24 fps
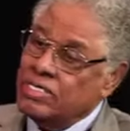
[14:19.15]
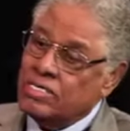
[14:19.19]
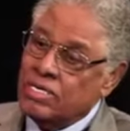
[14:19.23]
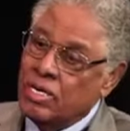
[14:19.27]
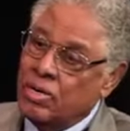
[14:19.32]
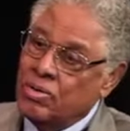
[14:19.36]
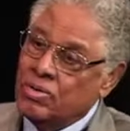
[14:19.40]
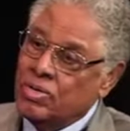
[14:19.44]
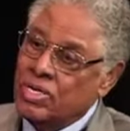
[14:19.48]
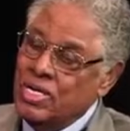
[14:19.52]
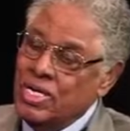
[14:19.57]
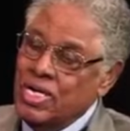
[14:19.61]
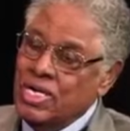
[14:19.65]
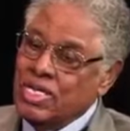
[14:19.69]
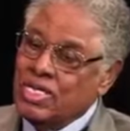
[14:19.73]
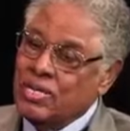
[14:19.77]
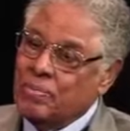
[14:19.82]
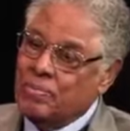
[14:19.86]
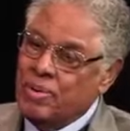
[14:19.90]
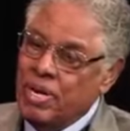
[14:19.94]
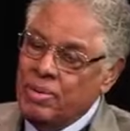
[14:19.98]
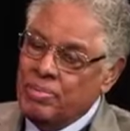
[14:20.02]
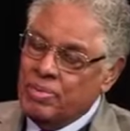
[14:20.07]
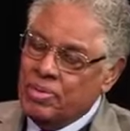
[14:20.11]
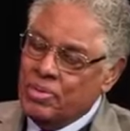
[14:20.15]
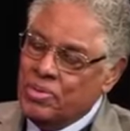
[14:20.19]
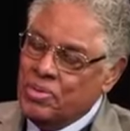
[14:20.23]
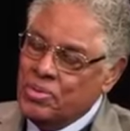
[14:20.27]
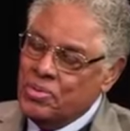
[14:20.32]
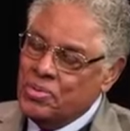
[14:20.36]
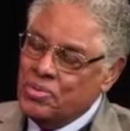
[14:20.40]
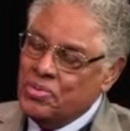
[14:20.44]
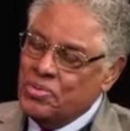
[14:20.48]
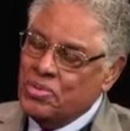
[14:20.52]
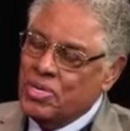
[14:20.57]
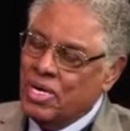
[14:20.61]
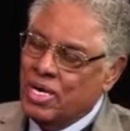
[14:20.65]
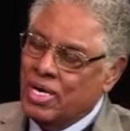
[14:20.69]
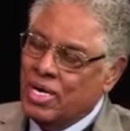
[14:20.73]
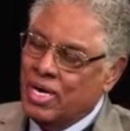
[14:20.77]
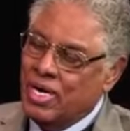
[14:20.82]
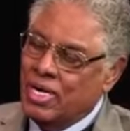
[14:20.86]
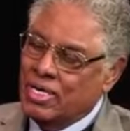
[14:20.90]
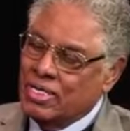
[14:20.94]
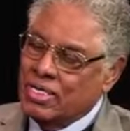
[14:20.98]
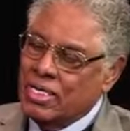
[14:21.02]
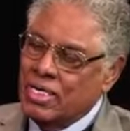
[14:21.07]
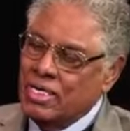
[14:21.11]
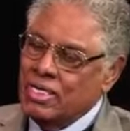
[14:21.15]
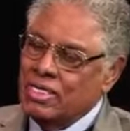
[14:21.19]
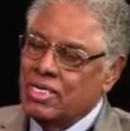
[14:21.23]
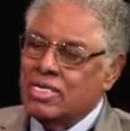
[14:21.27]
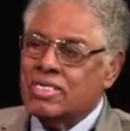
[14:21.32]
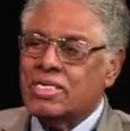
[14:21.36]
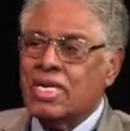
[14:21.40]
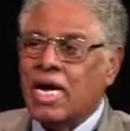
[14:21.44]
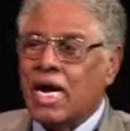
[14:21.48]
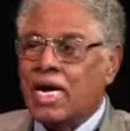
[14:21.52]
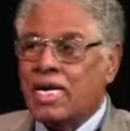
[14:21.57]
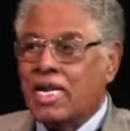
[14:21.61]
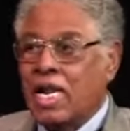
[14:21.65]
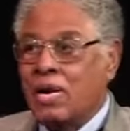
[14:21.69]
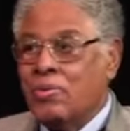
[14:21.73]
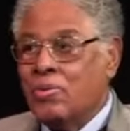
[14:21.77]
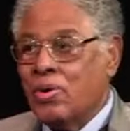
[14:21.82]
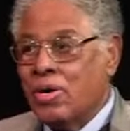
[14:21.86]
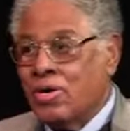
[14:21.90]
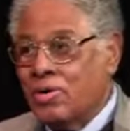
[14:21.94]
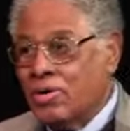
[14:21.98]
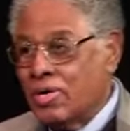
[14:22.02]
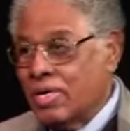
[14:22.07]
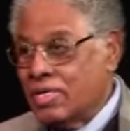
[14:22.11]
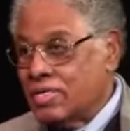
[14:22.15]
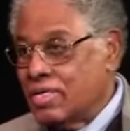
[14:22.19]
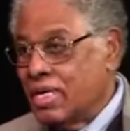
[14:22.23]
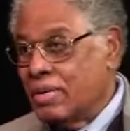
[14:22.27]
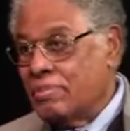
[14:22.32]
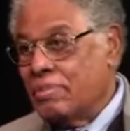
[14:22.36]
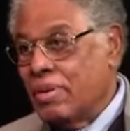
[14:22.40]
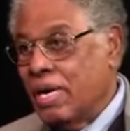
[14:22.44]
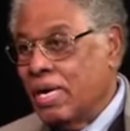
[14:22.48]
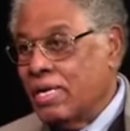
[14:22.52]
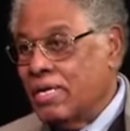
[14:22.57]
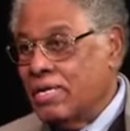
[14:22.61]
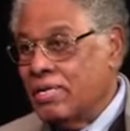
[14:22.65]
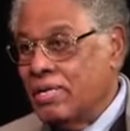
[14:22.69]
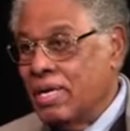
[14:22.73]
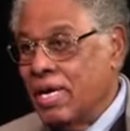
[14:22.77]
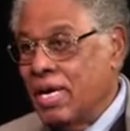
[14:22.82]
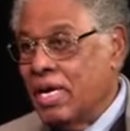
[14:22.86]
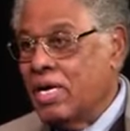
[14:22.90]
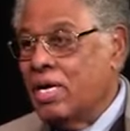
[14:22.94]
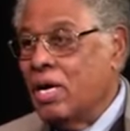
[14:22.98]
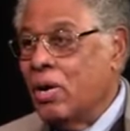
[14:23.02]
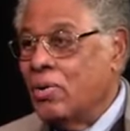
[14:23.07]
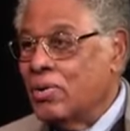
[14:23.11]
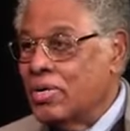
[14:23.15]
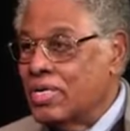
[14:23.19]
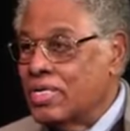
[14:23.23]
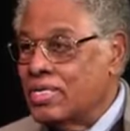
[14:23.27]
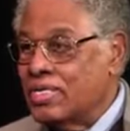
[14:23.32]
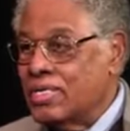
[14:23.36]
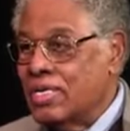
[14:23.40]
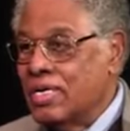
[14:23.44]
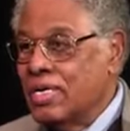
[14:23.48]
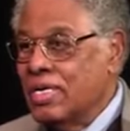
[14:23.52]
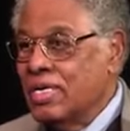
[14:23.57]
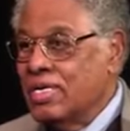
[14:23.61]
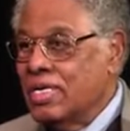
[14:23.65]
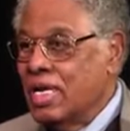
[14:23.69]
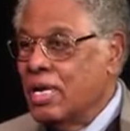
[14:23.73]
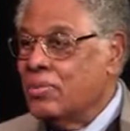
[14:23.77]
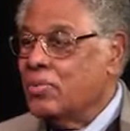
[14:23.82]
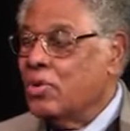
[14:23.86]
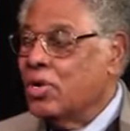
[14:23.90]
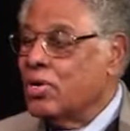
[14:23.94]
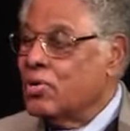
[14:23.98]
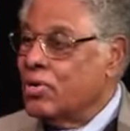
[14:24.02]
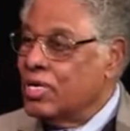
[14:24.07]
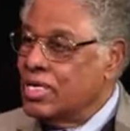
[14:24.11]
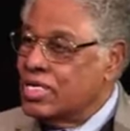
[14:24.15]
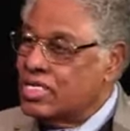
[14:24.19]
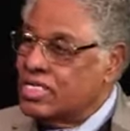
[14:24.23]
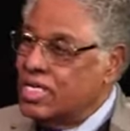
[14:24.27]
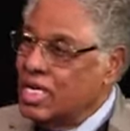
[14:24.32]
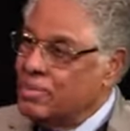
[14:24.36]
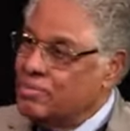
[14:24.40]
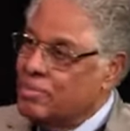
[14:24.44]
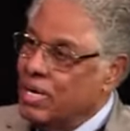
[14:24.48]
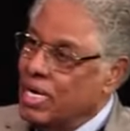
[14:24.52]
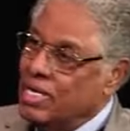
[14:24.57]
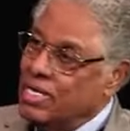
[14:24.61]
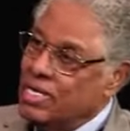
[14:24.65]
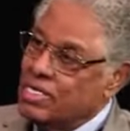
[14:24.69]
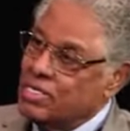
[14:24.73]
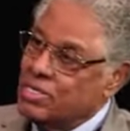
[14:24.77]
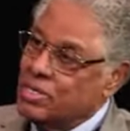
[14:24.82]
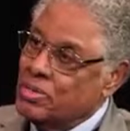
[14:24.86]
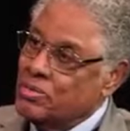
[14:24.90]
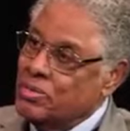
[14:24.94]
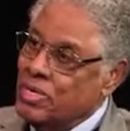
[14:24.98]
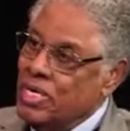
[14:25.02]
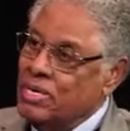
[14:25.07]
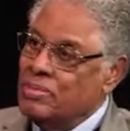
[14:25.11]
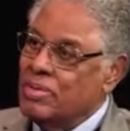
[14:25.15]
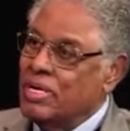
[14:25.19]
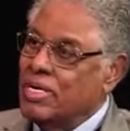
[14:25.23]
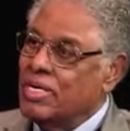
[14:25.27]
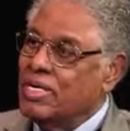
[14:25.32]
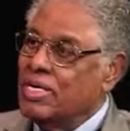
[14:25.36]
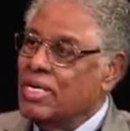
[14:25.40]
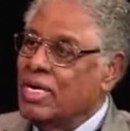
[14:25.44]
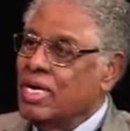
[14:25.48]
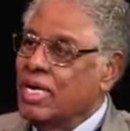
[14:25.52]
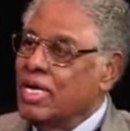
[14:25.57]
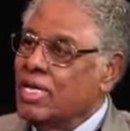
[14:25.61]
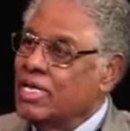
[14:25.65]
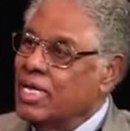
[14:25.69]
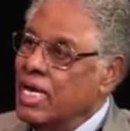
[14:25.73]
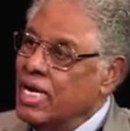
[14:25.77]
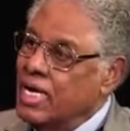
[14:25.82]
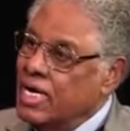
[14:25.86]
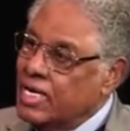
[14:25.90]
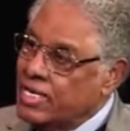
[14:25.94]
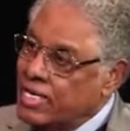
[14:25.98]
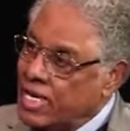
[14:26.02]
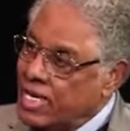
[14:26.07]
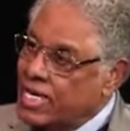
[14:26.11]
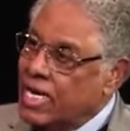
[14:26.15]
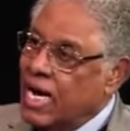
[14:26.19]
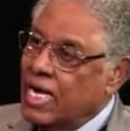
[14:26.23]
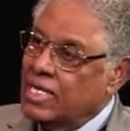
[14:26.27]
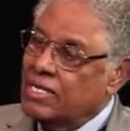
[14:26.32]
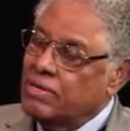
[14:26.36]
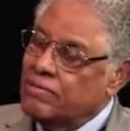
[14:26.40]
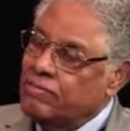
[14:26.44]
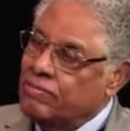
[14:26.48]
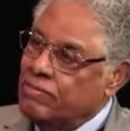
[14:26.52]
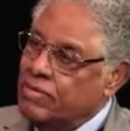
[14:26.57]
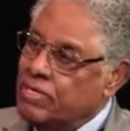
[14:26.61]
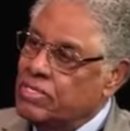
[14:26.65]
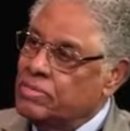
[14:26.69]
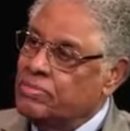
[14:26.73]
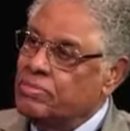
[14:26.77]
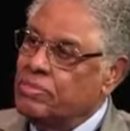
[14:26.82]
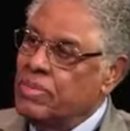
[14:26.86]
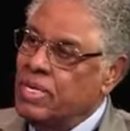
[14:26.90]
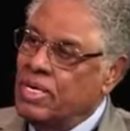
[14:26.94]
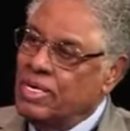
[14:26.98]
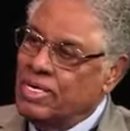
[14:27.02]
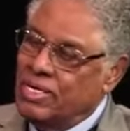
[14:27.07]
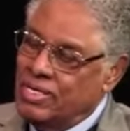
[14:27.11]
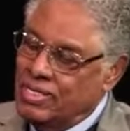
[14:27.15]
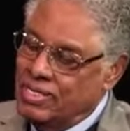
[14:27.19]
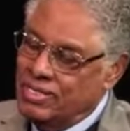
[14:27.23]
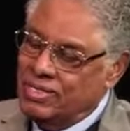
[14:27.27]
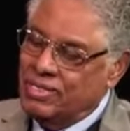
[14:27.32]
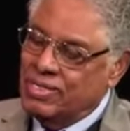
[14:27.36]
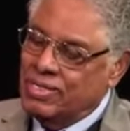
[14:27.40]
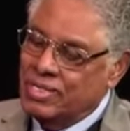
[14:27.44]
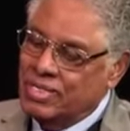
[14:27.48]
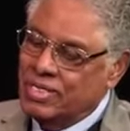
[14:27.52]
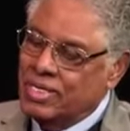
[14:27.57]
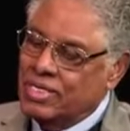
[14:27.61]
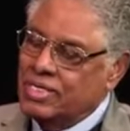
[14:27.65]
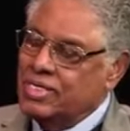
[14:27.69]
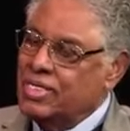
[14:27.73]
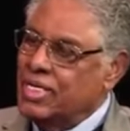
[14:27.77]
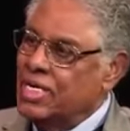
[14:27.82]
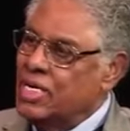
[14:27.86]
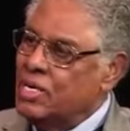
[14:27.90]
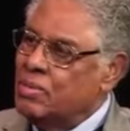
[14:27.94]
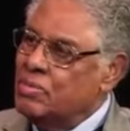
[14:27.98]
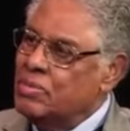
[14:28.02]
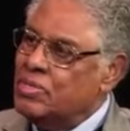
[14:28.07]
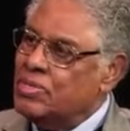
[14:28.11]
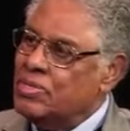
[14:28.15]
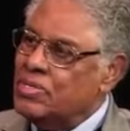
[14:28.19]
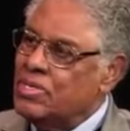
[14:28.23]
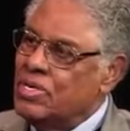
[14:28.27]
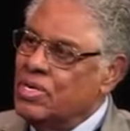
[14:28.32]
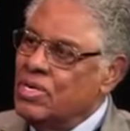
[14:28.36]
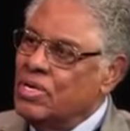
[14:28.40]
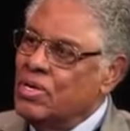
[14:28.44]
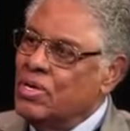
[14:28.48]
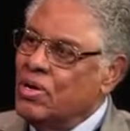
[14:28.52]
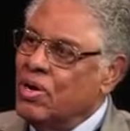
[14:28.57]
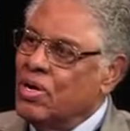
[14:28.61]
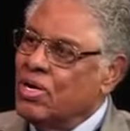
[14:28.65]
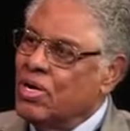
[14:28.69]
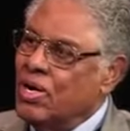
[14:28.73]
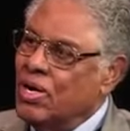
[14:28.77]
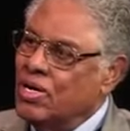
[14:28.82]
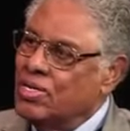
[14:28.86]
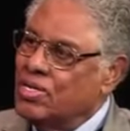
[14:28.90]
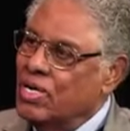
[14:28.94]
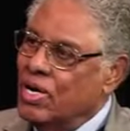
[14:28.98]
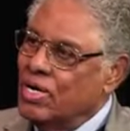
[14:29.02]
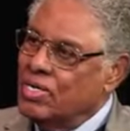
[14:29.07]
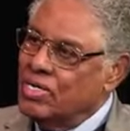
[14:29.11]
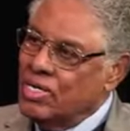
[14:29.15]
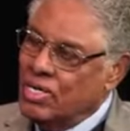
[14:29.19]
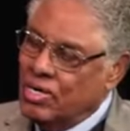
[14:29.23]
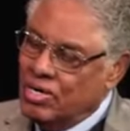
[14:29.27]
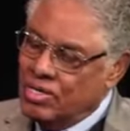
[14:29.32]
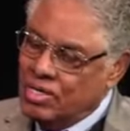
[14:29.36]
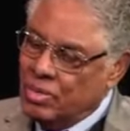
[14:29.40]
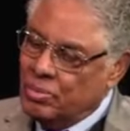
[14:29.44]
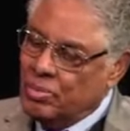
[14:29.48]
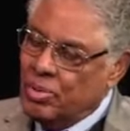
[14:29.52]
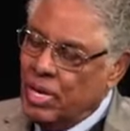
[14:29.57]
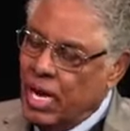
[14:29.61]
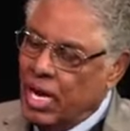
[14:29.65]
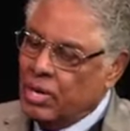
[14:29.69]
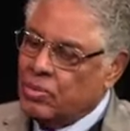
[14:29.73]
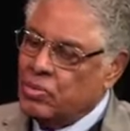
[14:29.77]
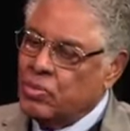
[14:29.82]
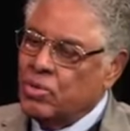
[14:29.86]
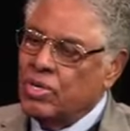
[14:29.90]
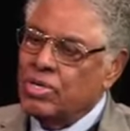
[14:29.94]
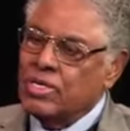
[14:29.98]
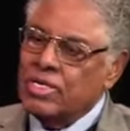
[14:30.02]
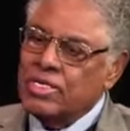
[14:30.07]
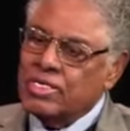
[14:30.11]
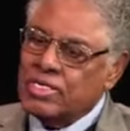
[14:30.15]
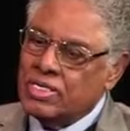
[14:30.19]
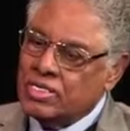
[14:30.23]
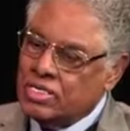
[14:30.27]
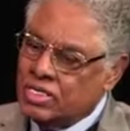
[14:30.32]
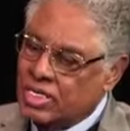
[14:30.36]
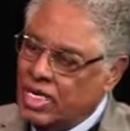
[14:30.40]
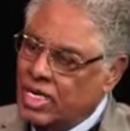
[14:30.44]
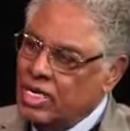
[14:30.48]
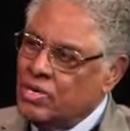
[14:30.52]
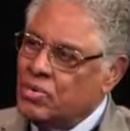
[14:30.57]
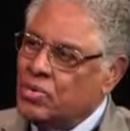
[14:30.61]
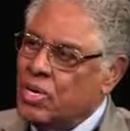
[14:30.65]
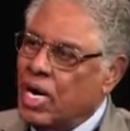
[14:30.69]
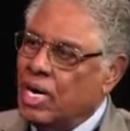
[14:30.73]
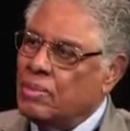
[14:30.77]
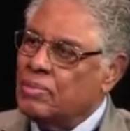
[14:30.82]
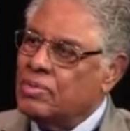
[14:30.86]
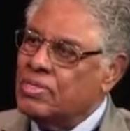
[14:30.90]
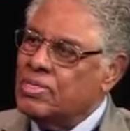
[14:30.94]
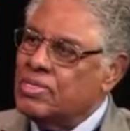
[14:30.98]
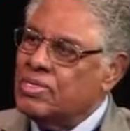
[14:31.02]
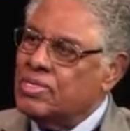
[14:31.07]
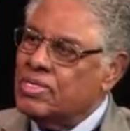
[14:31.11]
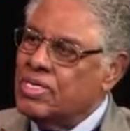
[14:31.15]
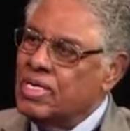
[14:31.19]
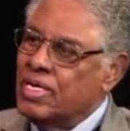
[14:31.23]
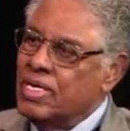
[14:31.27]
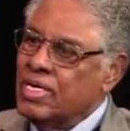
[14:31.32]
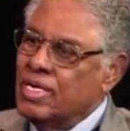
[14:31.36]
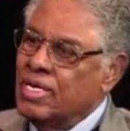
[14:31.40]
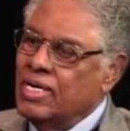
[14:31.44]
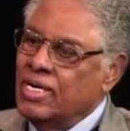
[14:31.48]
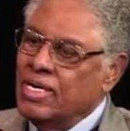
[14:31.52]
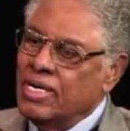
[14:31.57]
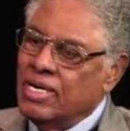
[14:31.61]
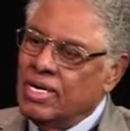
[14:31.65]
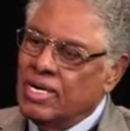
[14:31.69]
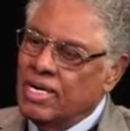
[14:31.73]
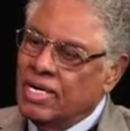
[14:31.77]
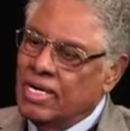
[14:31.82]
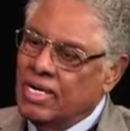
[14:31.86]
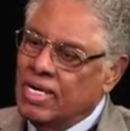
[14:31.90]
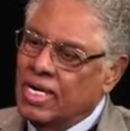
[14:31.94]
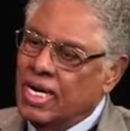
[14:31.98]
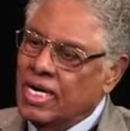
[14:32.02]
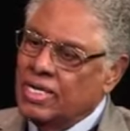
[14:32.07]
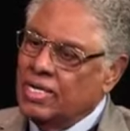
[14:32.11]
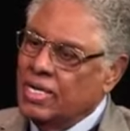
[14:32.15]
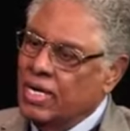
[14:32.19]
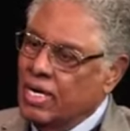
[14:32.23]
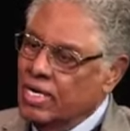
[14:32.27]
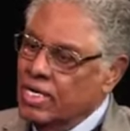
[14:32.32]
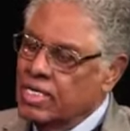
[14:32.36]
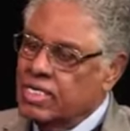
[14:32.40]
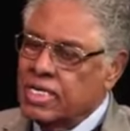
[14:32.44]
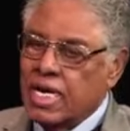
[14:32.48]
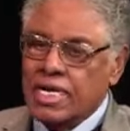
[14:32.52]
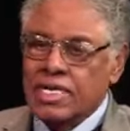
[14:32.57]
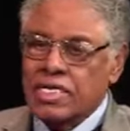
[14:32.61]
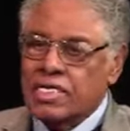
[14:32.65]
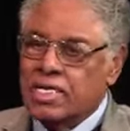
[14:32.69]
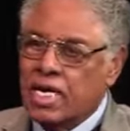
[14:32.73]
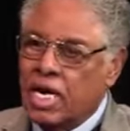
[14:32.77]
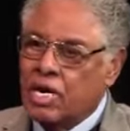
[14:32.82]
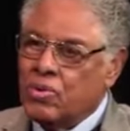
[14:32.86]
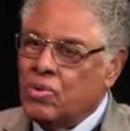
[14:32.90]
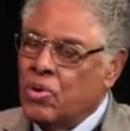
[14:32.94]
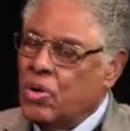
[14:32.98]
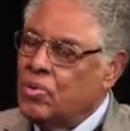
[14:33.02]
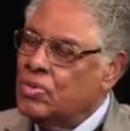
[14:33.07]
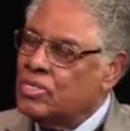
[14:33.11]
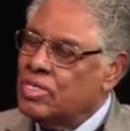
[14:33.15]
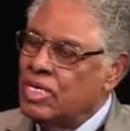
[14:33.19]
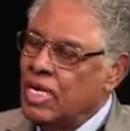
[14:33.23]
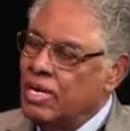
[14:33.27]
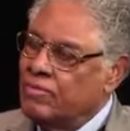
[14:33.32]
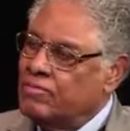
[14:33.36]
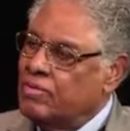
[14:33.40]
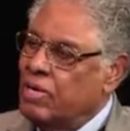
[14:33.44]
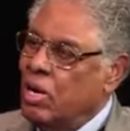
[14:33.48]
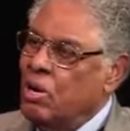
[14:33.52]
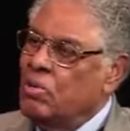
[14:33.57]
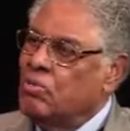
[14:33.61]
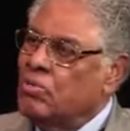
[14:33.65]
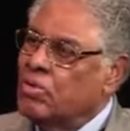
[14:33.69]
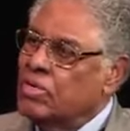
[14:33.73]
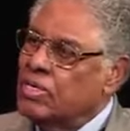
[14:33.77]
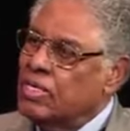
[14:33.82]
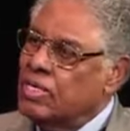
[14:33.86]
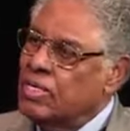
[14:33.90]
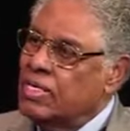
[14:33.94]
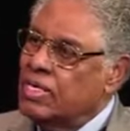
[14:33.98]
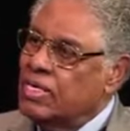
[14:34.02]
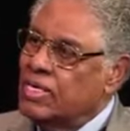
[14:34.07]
So the people who decided they weren't going to stick by the landowners, they weren't going to stick by this agreement. They got the first dibs on the black workers and sharecroppers, and the others had to take what was left over.